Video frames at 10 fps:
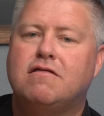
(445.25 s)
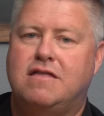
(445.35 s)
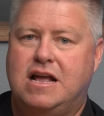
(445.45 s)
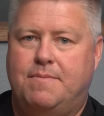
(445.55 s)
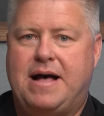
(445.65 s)

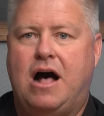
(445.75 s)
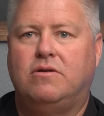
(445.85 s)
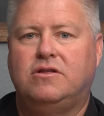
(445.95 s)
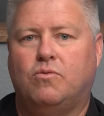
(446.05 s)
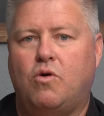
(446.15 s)
Think
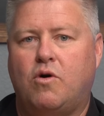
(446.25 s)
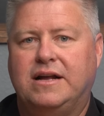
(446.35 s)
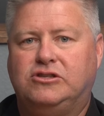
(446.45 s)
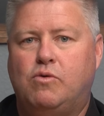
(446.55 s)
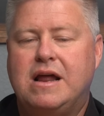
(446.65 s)
about the
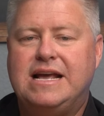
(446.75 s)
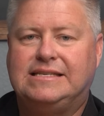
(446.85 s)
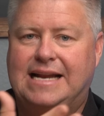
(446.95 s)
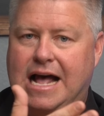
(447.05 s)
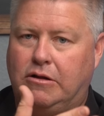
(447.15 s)
roaring
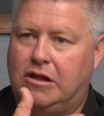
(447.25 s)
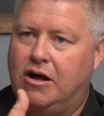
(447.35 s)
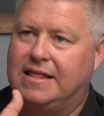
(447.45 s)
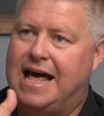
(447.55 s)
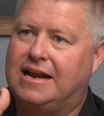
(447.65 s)
20s and how
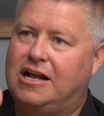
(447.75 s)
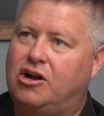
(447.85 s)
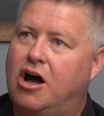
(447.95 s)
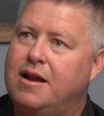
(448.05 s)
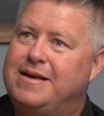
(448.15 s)
long that
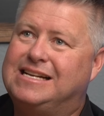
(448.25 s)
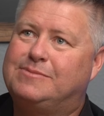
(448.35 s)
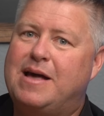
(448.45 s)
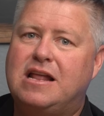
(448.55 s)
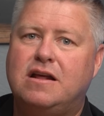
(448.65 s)
economy
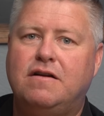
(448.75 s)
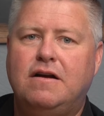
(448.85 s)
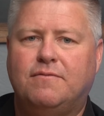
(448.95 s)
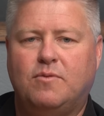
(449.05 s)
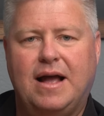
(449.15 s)
expanded
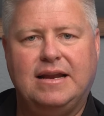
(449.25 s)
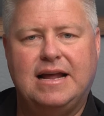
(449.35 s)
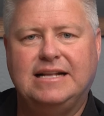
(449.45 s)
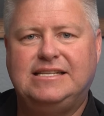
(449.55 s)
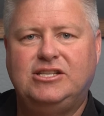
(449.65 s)
from like
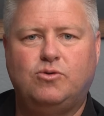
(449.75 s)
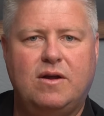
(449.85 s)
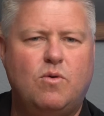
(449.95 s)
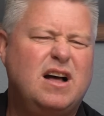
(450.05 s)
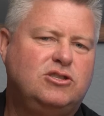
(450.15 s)

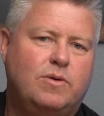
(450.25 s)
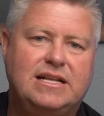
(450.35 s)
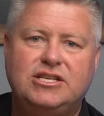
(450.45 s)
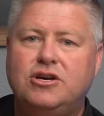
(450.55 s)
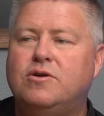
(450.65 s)
1921,
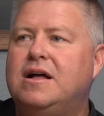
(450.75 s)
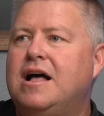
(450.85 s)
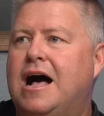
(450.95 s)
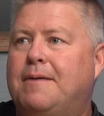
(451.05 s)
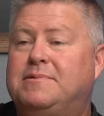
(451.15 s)
22
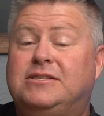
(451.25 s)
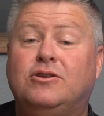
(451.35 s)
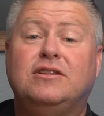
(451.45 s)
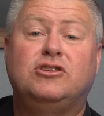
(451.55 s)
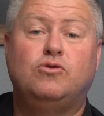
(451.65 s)
up
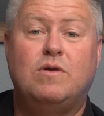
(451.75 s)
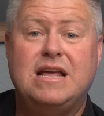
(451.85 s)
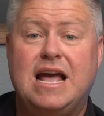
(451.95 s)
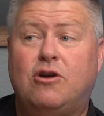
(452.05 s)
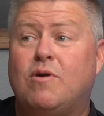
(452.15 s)
until the
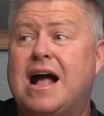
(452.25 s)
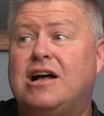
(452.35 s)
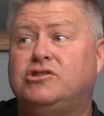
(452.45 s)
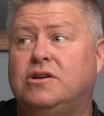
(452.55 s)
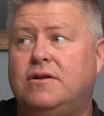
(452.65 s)
28
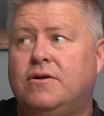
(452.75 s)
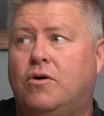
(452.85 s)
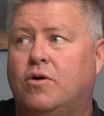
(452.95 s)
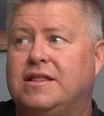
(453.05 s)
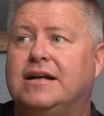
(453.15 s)
crash,
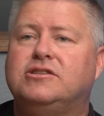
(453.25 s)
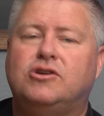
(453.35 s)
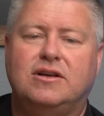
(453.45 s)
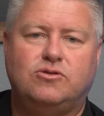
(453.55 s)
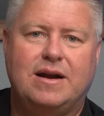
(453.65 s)
or the
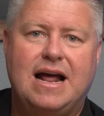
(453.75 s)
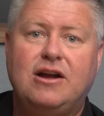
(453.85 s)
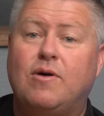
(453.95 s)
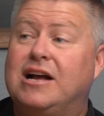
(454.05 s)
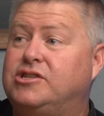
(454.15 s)

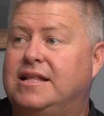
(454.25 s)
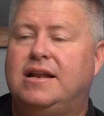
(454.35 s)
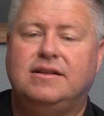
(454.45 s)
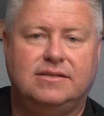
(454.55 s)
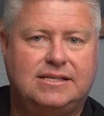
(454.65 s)
29 crash, and
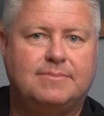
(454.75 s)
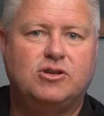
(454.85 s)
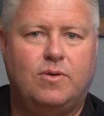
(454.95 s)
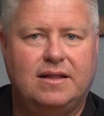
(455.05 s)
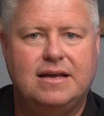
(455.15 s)
then
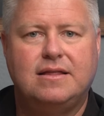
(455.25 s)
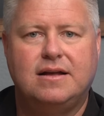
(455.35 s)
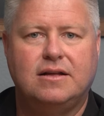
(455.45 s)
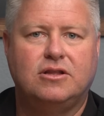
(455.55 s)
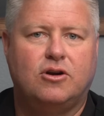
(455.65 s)
subsequently
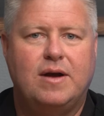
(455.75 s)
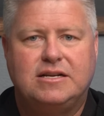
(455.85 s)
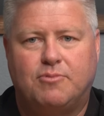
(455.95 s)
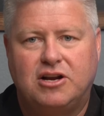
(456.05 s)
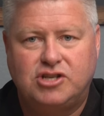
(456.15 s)
the
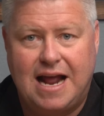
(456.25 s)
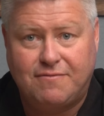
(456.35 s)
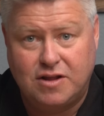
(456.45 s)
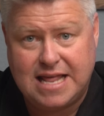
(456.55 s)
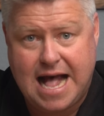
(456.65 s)
Great Depression
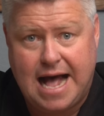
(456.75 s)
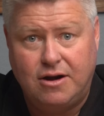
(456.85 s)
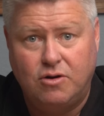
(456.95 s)
after that,